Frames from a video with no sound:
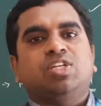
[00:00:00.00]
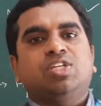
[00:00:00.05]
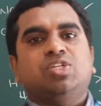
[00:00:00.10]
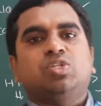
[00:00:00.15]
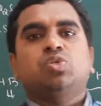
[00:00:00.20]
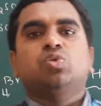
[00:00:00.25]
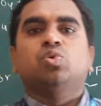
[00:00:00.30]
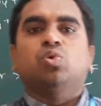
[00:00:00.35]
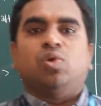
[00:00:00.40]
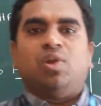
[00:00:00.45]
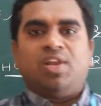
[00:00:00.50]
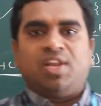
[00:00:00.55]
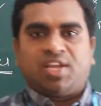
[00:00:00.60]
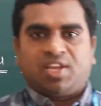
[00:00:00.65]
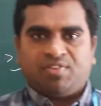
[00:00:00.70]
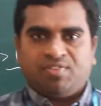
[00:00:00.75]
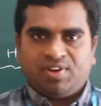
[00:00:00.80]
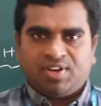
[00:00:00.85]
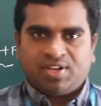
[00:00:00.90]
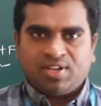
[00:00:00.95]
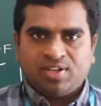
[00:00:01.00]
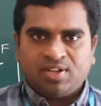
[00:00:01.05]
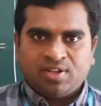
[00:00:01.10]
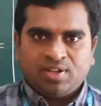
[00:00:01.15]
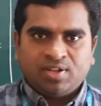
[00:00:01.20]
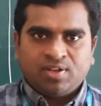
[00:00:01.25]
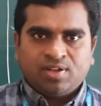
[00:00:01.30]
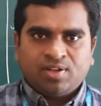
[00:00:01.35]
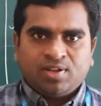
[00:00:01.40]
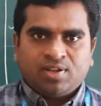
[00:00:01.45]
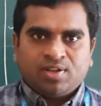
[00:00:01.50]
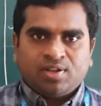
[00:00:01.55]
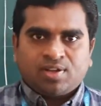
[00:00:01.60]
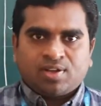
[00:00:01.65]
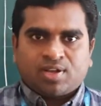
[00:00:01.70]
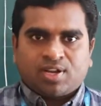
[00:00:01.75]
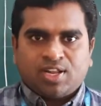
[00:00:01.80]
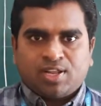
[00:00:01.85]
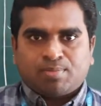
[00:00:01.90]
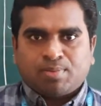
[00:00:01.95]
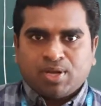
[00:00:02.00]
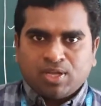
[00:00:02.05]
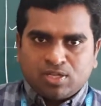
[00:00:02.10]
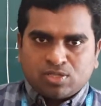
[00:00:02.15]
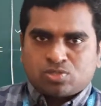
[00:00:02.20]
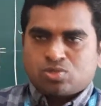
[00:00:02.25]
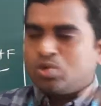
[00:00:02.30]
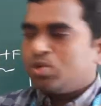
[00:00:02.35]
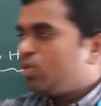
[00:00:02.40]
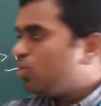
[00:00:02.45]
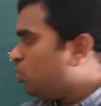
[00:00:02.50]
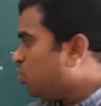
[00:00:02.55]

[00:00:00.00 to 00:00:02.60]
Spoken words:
into liquid. Clear? So you